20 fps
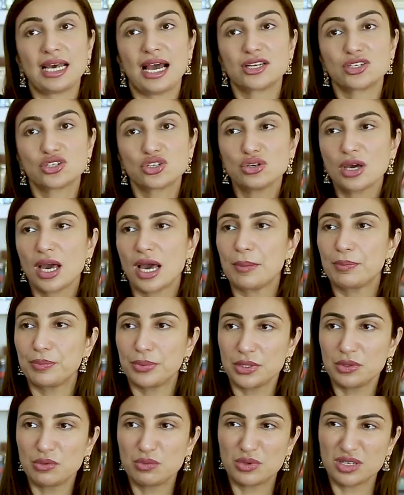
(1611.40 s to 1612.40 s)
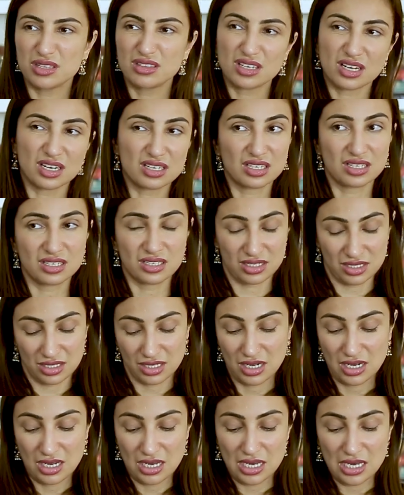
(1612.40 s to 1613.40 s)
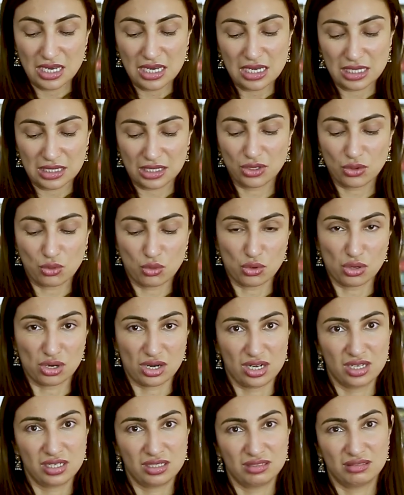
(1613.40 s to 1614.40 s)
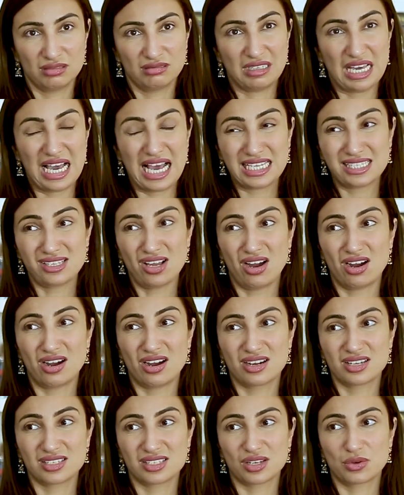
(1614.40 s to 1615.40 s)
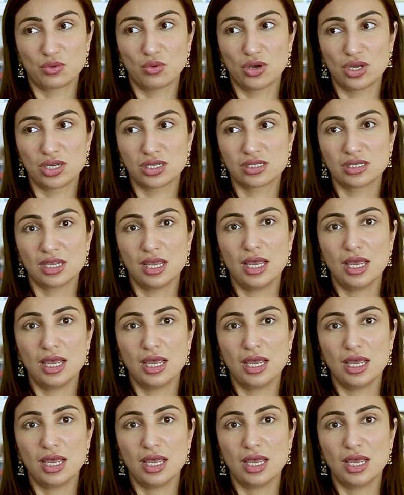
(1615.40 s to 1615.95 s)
had to happen with cutting the cord, as hard as it was.